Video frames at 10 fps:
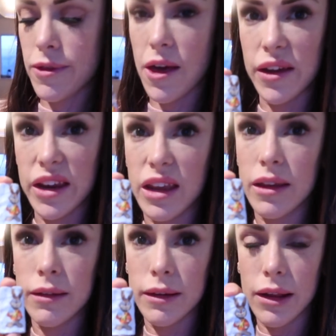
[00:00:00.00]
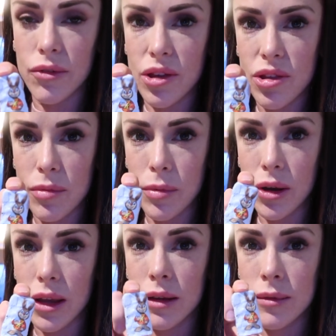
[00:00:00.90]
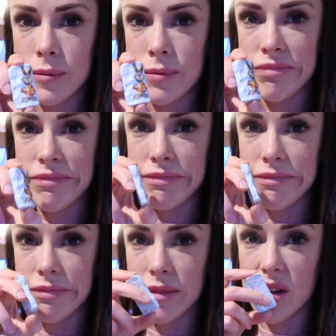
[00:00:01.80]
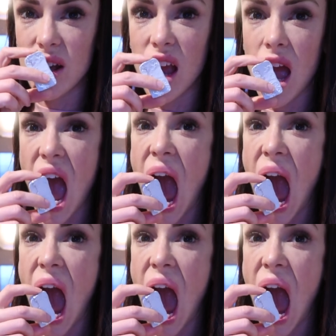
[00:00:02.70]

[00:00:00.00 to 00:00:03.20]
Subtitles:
tiny little Reister bunny. They're